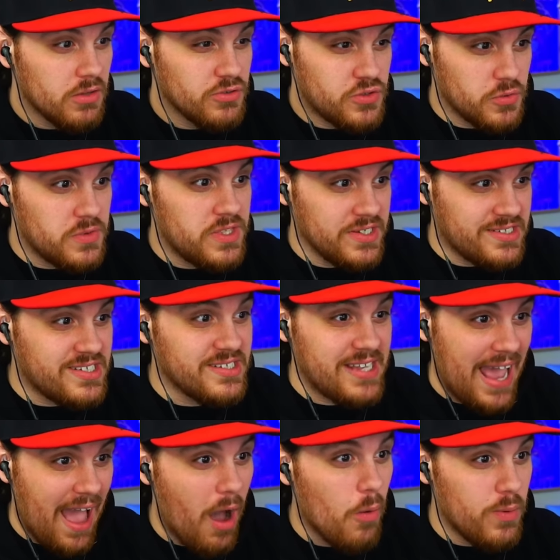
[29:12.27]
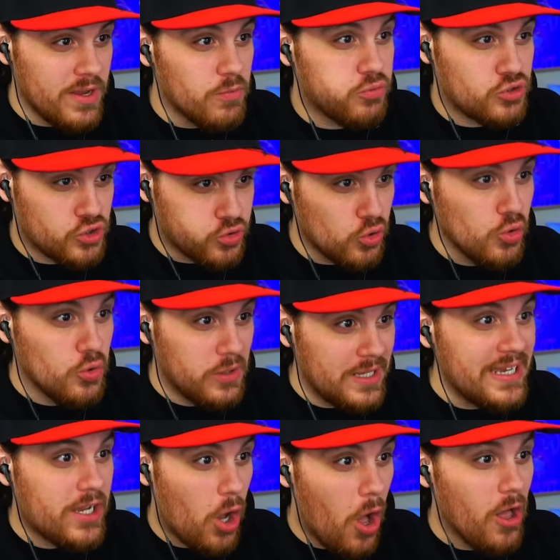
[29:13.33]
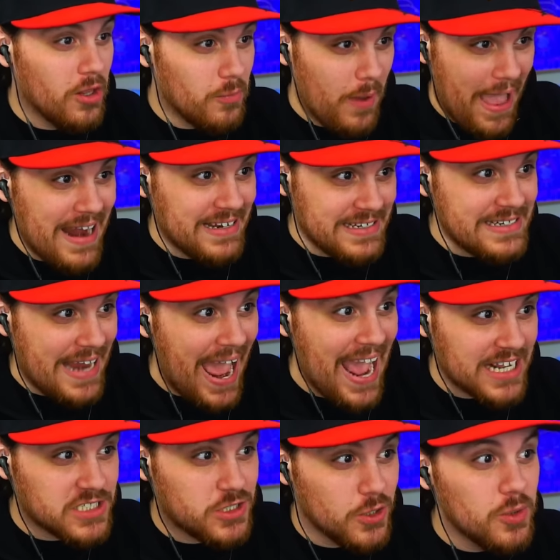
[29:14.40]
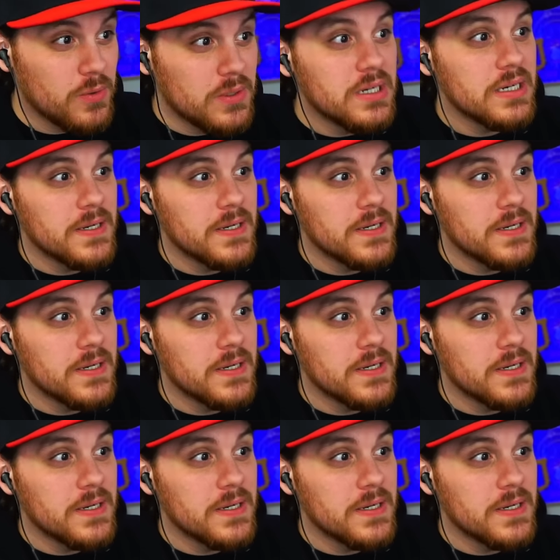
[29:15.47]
So this is how we truly end in Act 2?